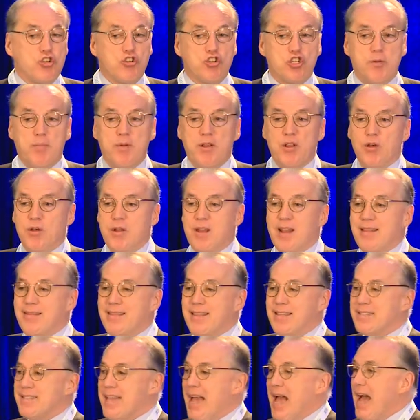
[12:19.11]
You should be looking at
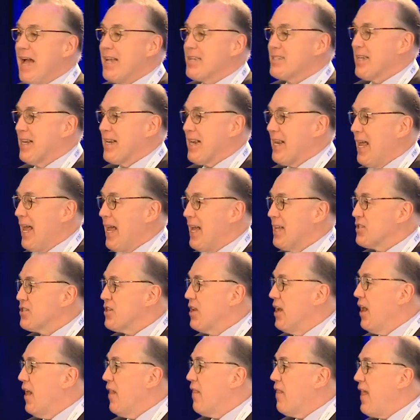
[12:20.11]
this asset
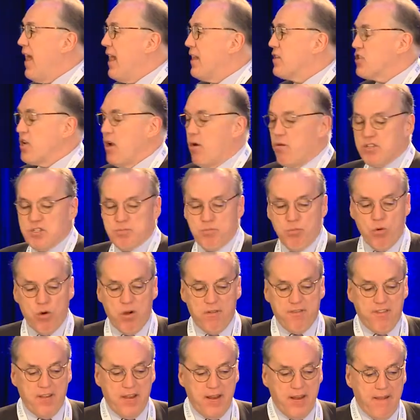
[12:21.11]
class. That's how it's
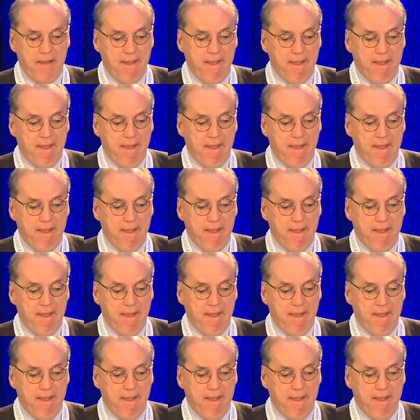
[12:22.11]
morphing.